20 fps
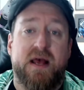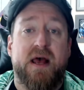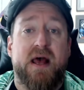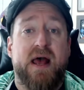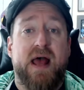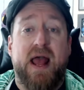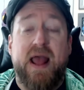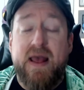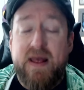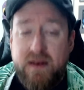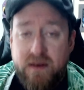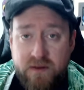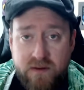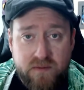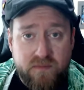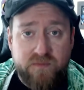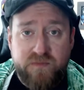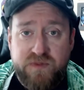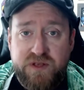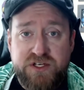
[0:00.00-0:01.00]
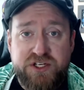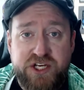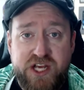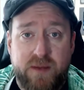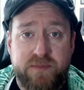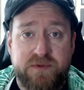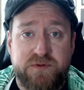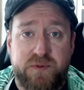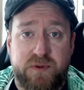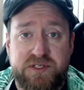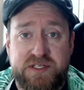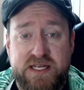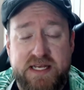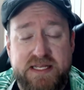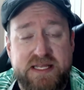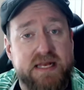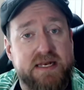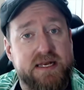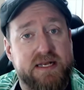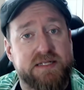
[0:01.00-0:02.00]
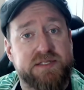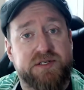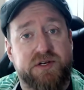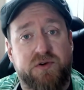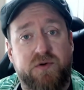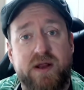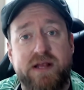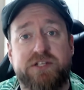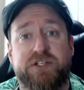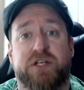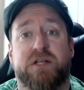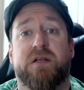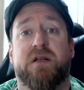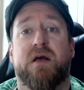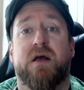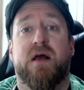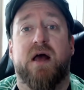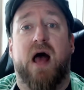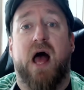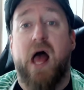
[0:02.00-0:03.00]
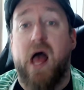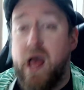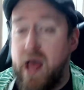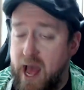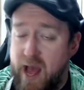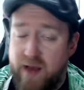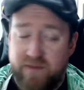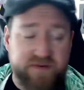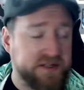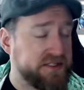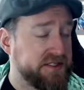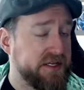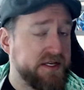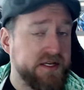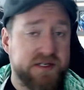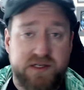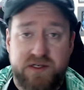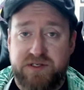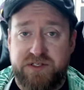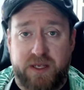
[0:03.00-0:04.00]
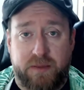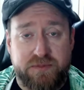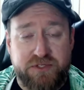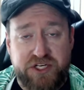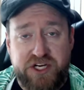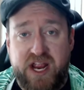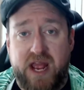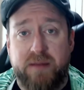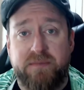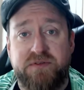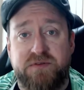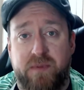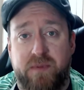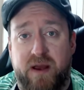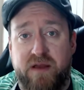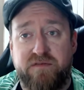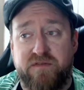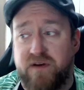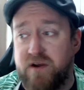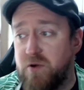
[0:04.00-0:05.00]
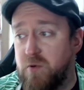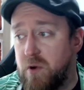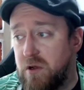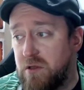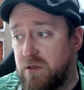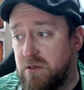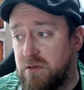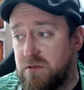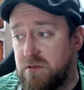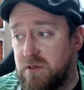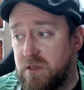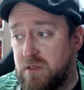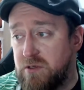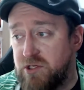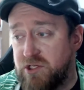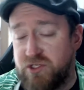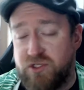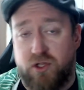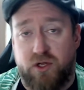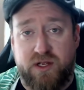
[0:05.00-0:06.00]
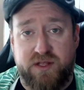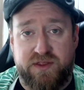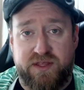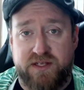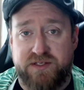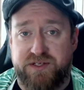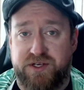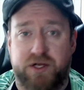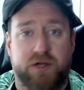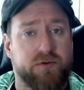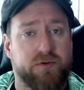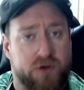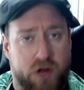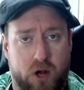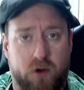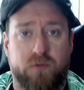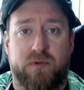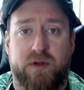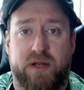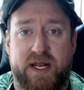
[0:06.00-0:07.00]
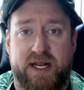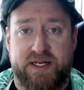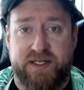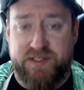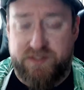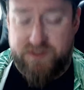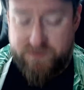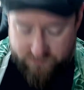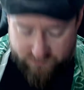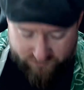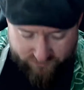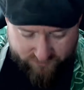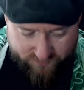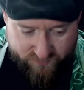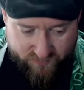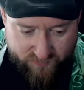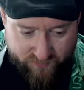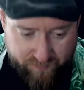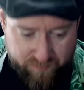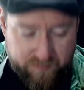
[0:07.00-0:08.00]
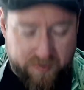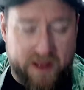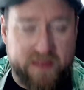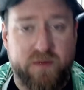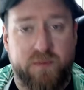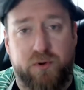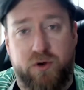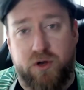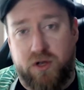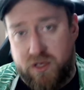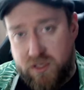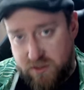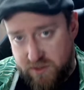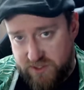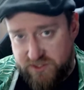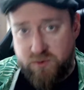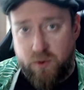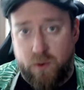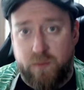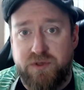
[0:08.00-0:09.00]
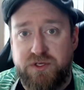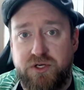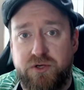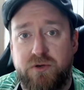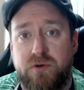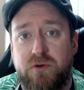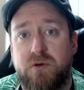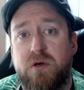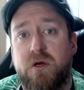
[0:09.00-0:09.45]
And the GM is supposed to take that into consideration. Obviously, some GMs might very well just look at things and go, no, it is by the book. This is what we do.